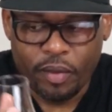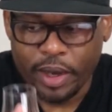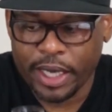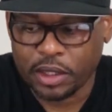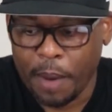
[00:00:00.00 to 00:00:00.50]

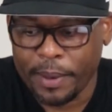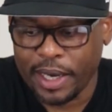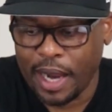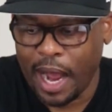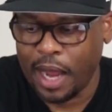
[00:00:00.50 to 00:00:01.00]
It's coming
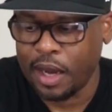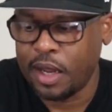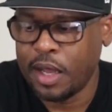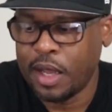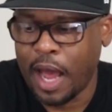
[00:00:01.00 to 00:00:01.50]
in hot.
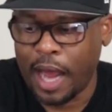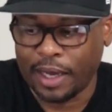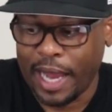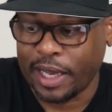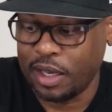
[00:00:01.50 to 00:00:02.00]
I
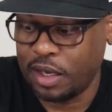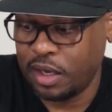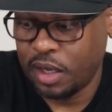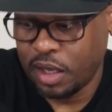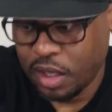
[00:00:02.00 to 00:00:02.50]
like it.
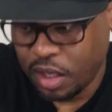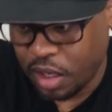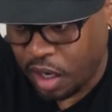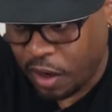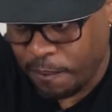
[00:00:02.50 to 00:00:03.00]

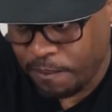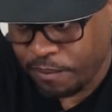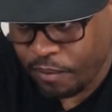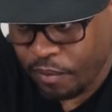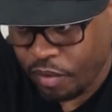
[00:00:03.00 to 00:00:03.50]
Um,
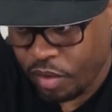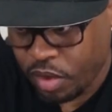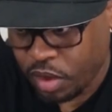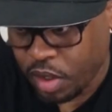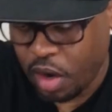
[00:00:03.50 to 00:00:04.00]

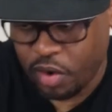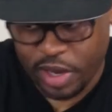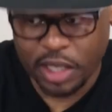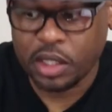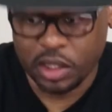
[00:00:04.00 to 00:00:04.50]
oh
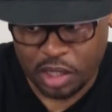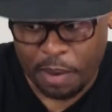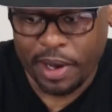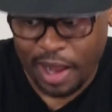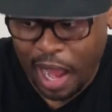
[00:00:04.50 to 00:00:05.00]
yeah, it's
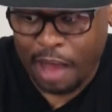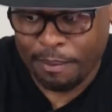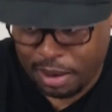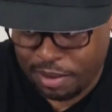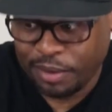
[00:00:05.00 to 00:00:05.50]
coming in hot,
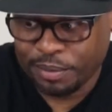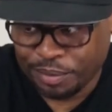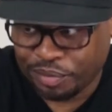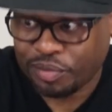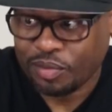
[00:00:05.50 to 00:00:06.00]
baby.
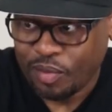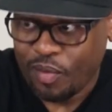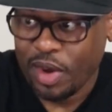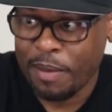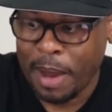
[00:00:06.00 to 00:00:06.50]

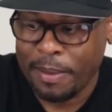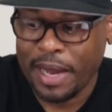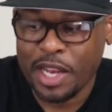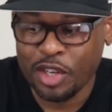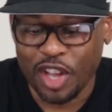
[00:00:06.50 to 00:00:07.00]
Maybe they
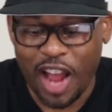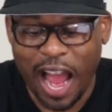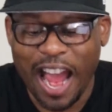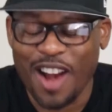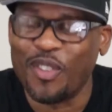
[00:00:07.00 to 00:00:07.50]
use a
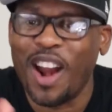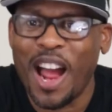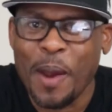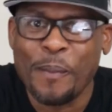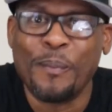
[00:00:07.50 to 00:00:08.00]
high
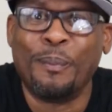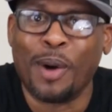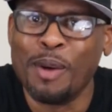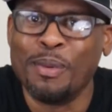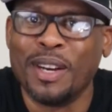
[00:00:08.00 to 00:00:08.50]
rye
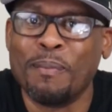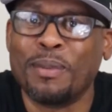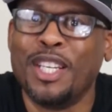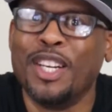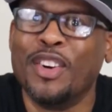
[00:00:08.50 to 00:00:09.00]
bourbon. I'm
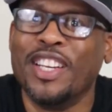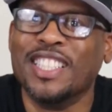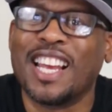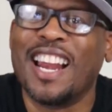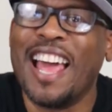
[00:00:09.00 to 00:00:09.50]
curious.
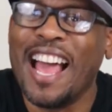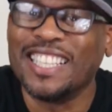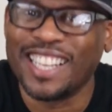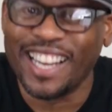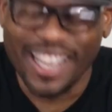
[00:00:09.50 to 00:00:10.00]
I gotta
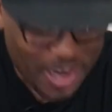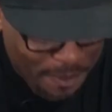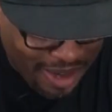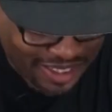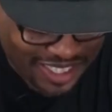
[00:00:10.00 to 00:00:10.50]
ask Aleka
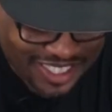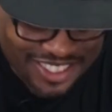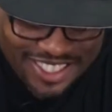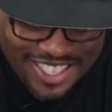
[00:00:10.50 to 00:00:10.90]
about this.